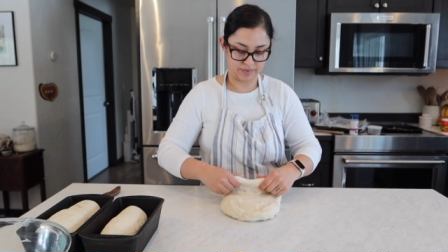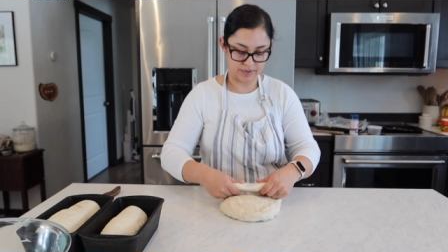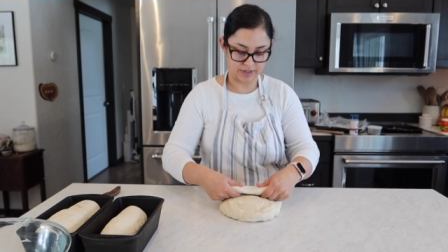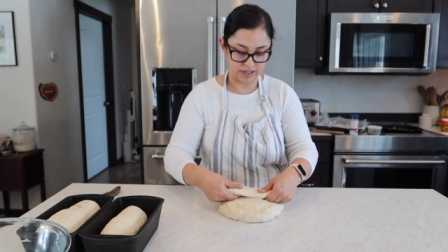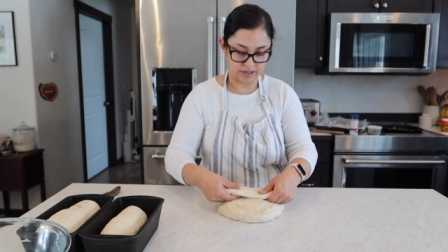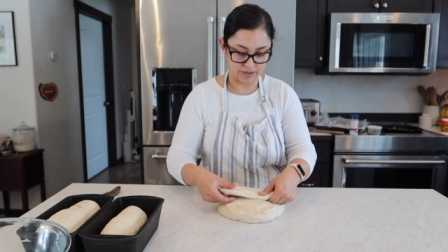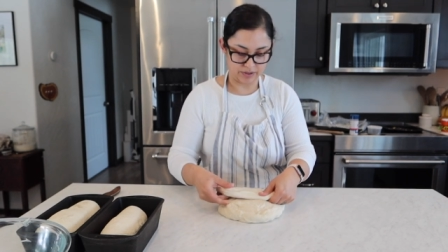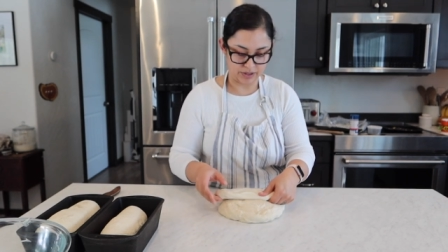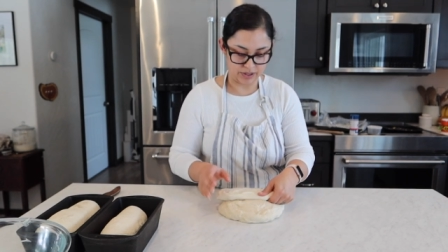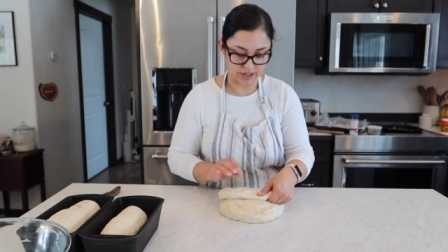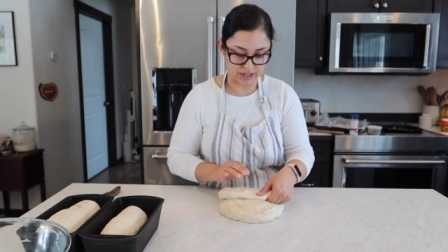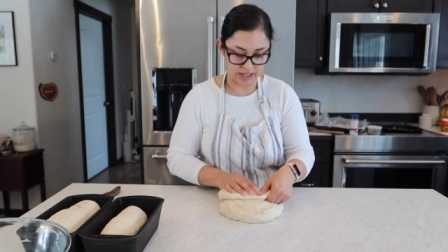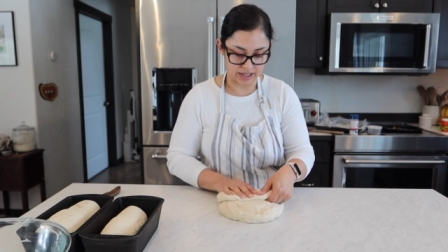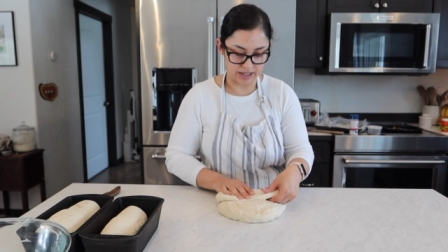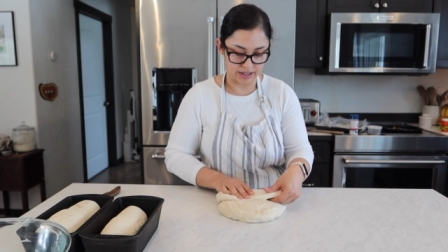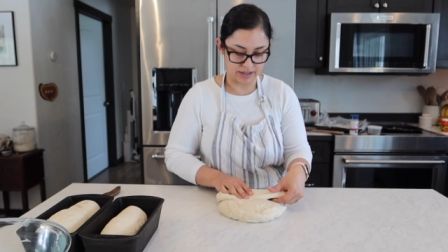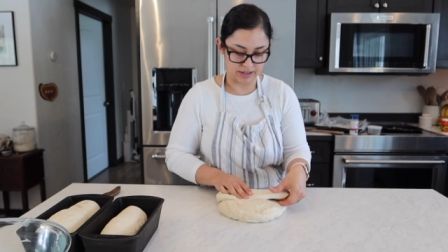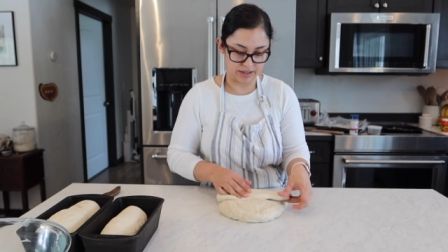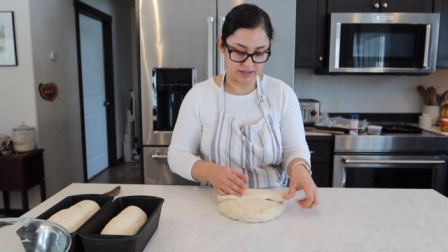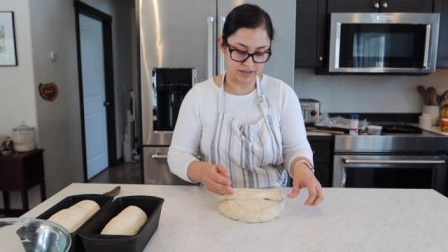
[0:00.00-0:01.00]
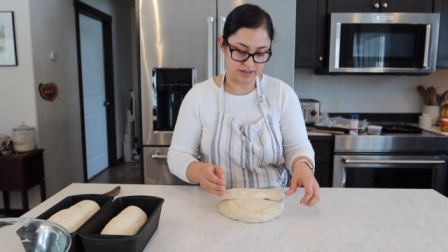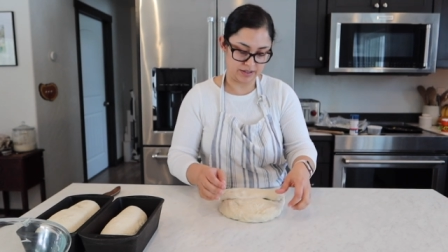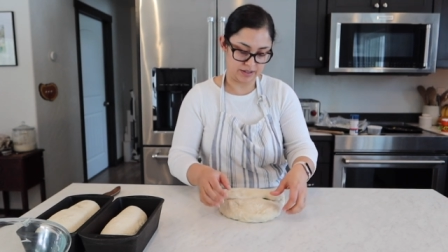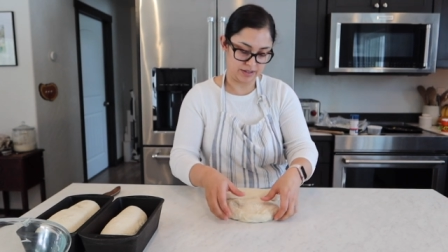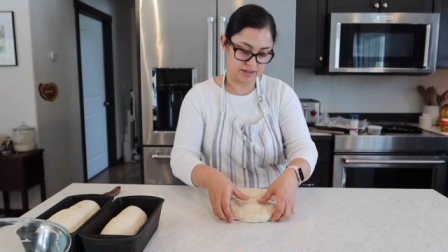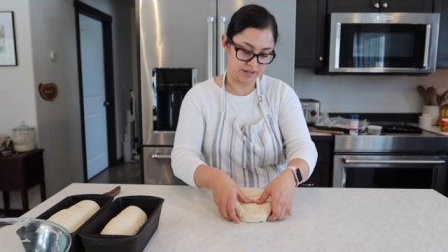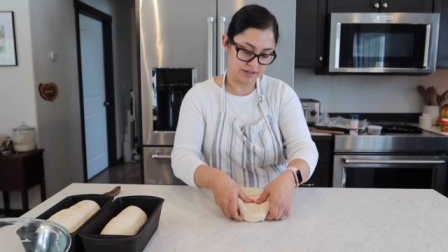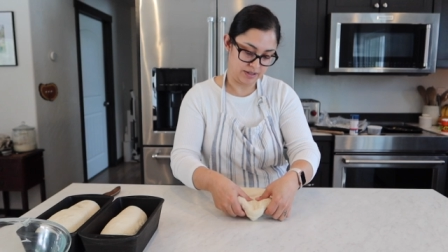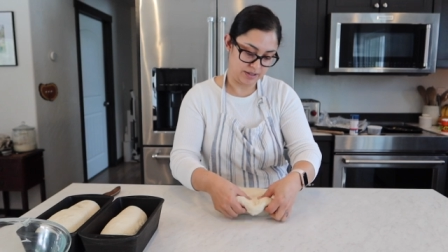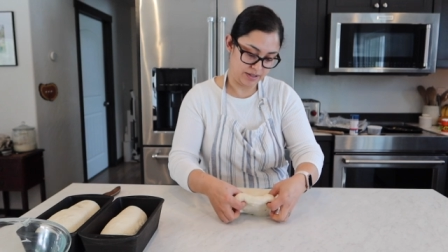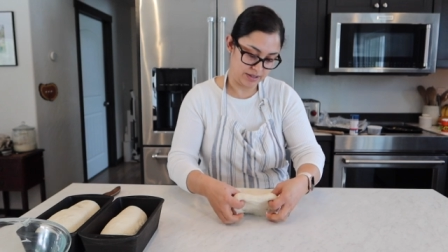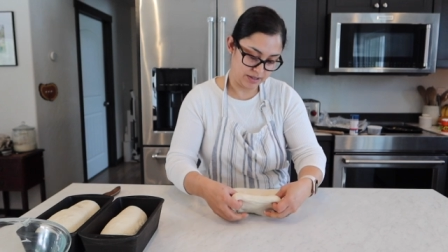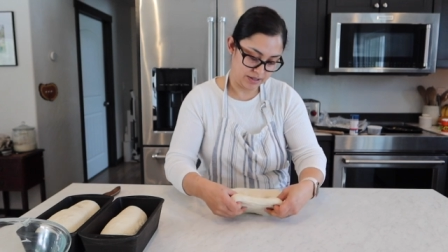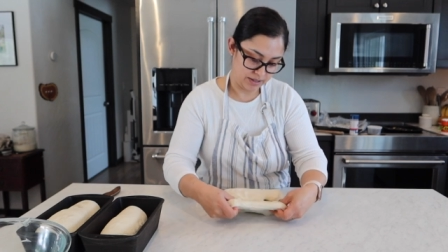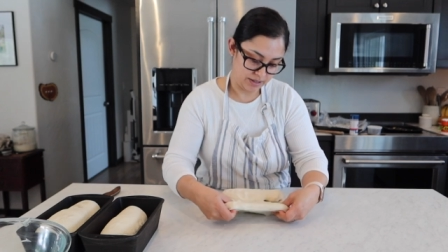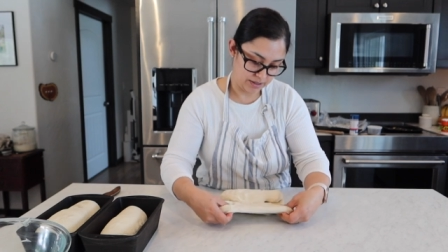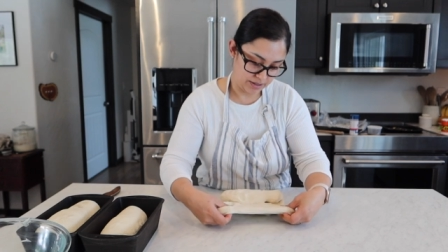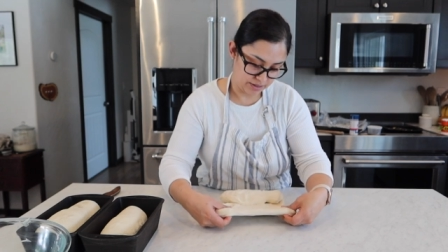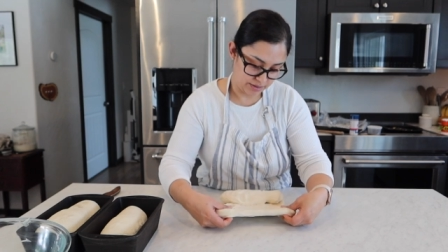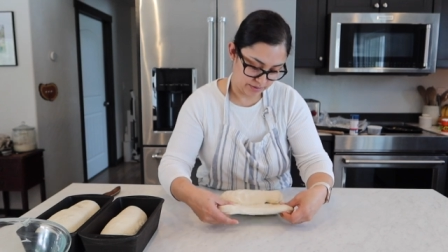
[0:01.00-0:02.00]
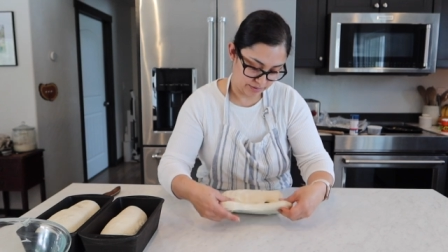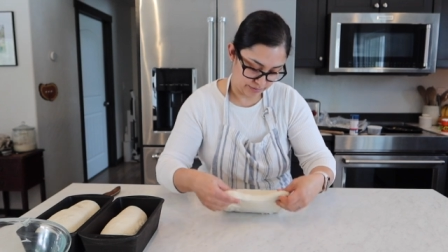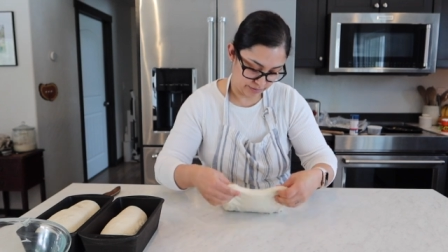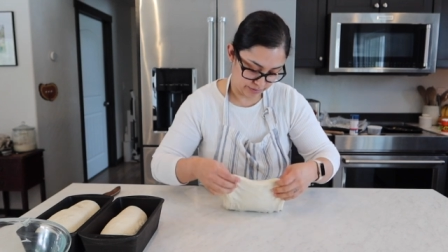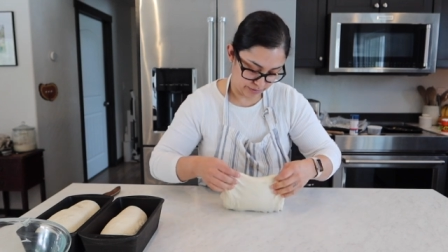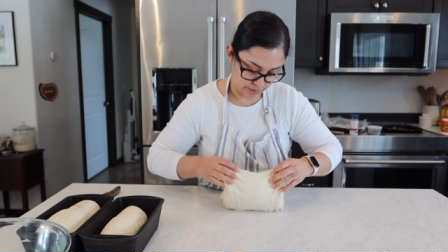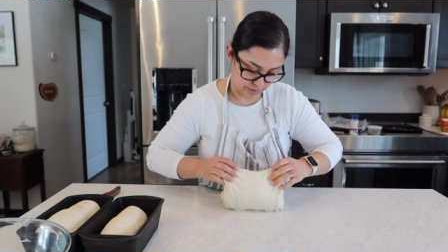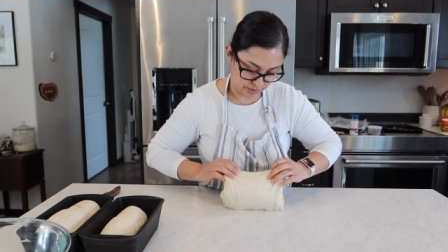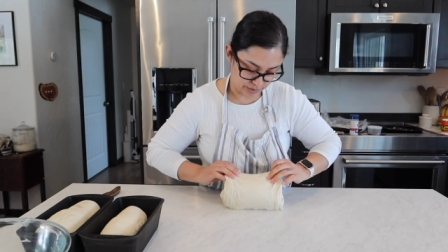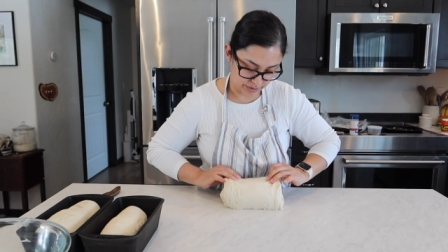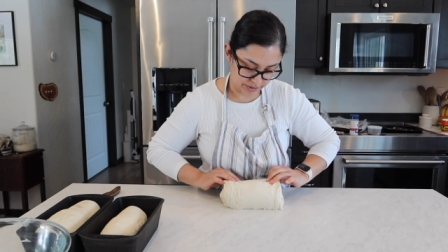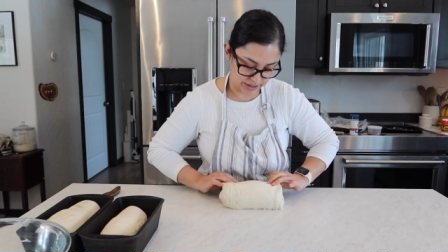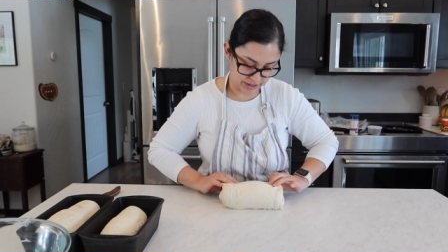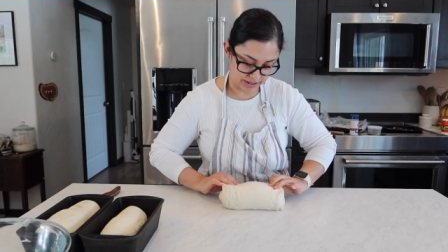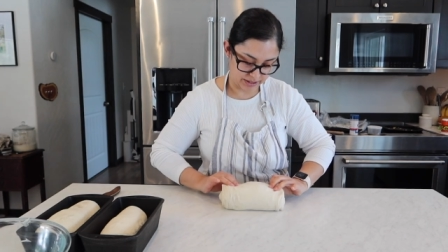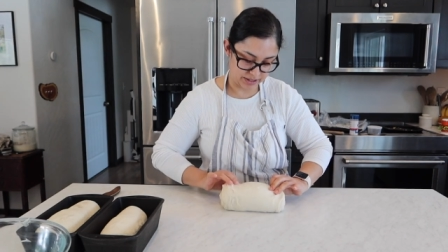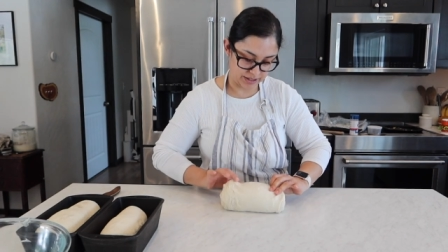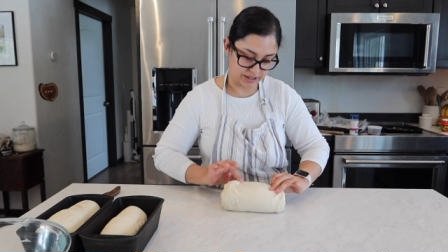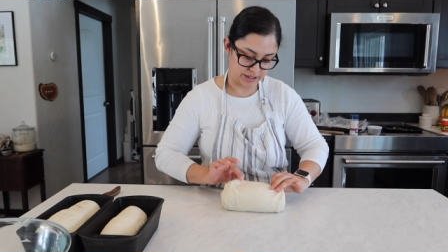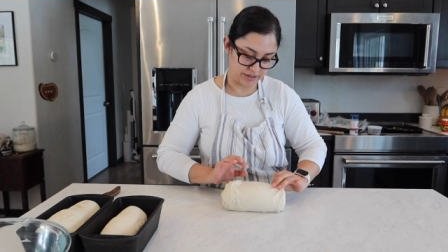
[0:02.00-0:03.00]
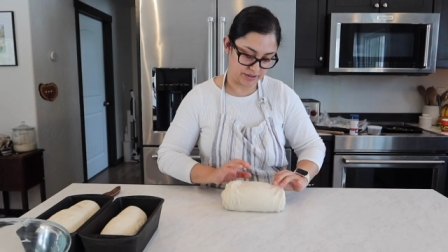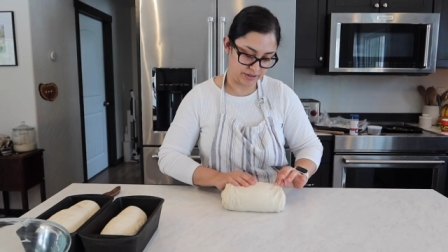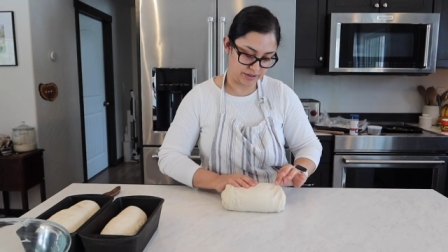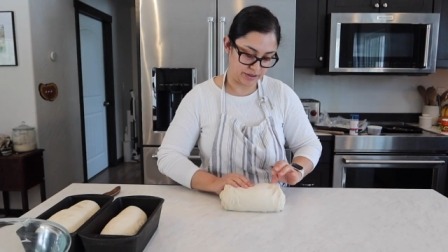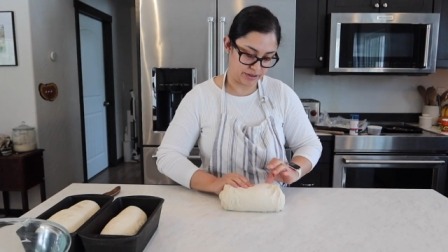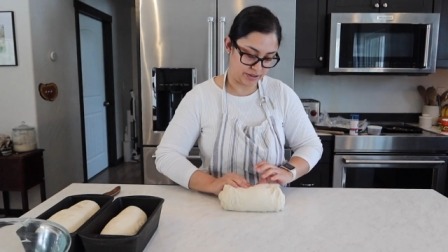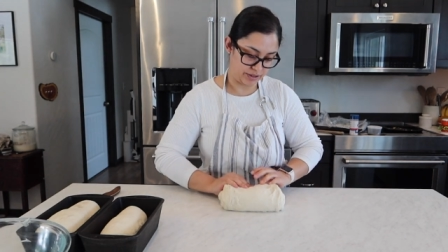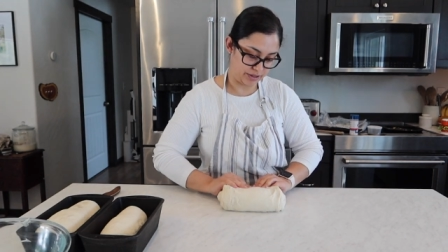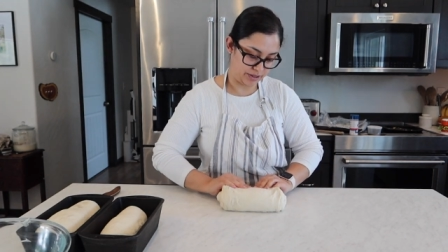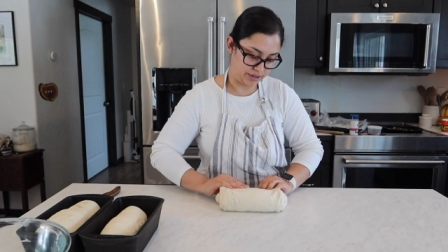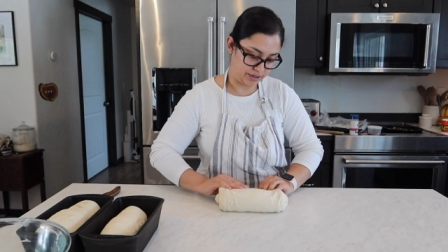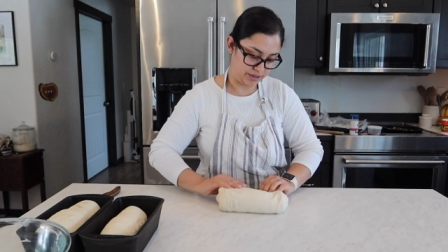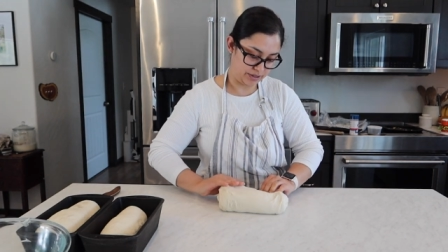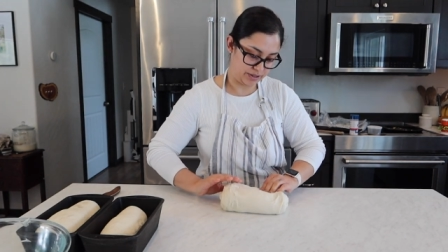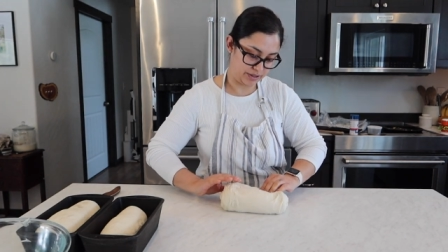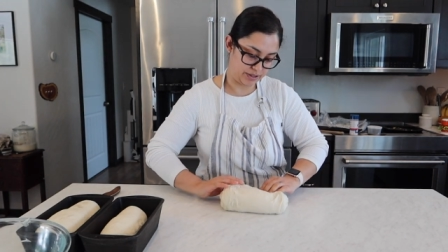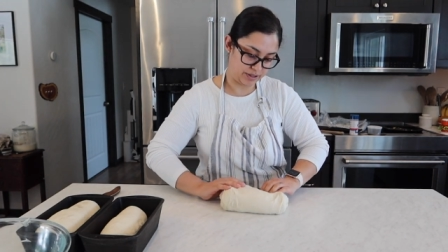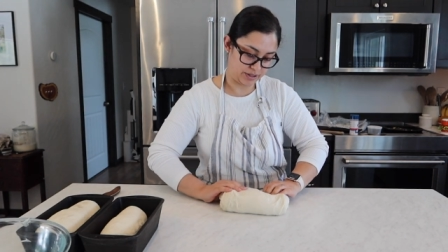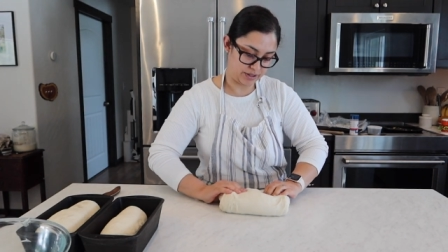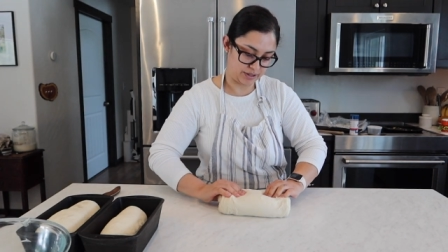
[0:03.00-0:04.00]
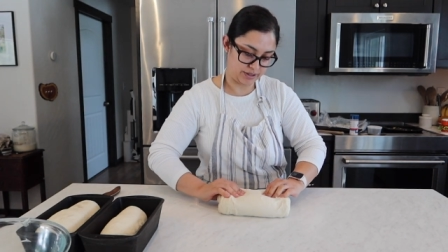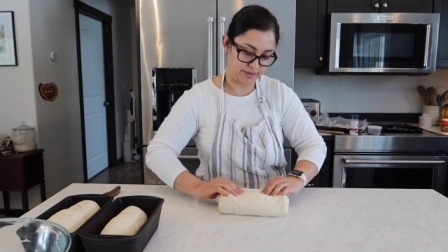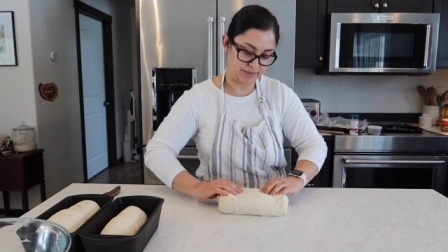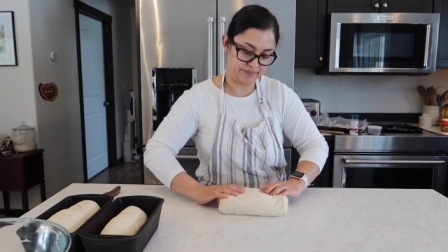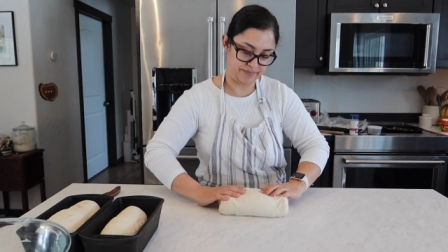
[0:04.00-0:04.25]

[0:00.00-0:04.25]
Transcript: And I'll just kind of fold this here in 3rds.